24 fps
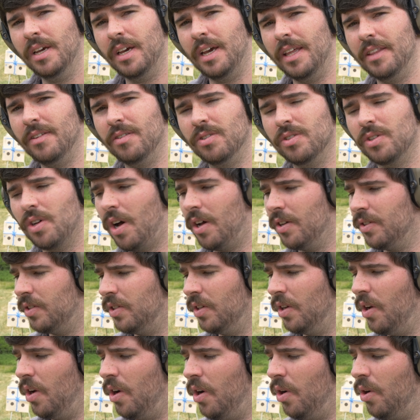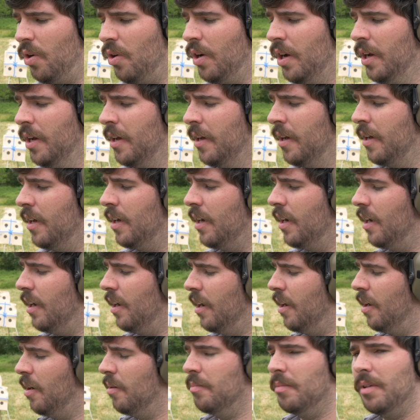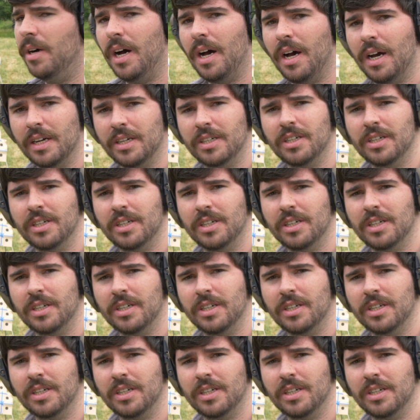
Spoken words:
and there's also a